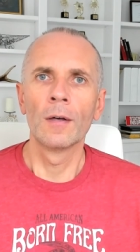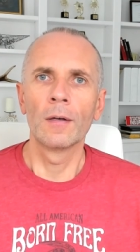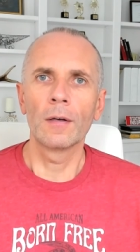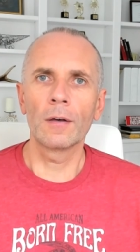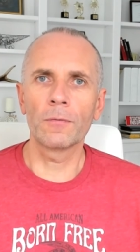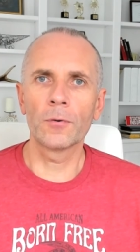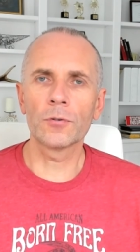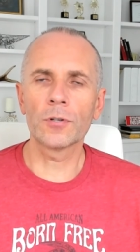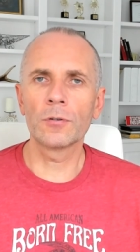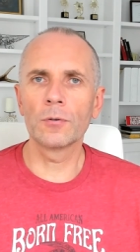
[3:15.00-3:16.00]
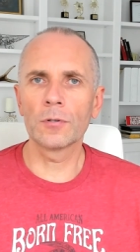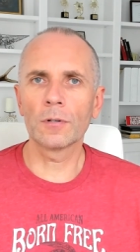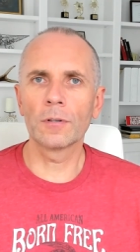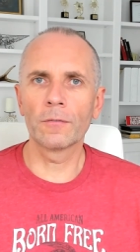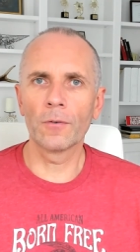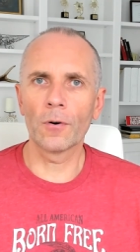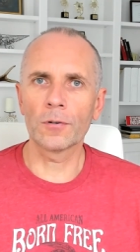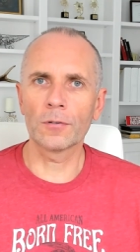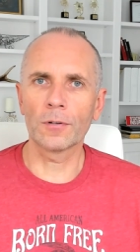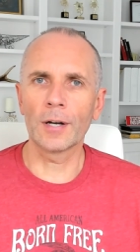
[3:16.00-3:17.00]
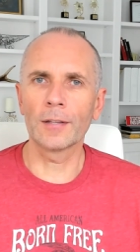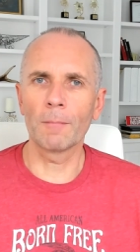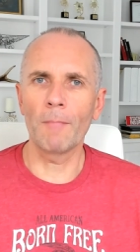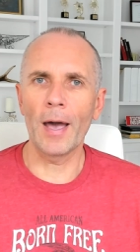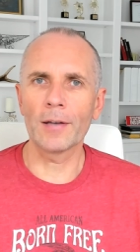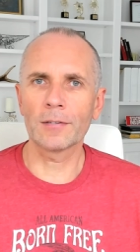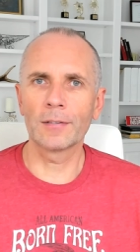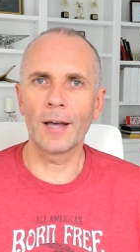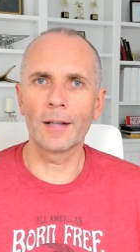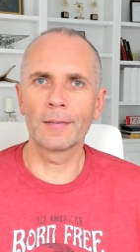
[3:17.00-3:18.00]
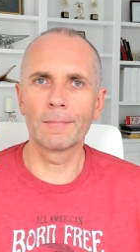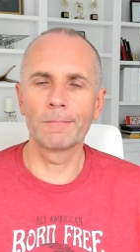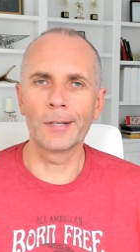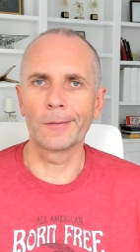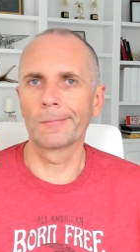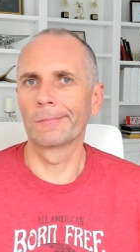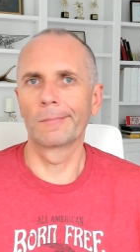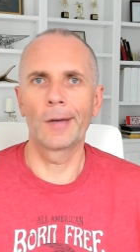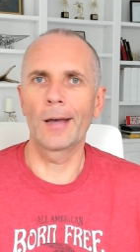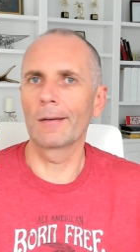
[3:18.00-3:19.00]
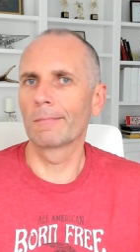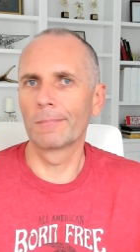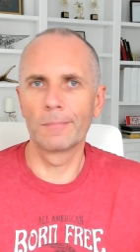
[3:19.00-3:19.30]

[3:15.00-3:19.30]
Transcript: if you're just using divorce to kind of mask that, hey,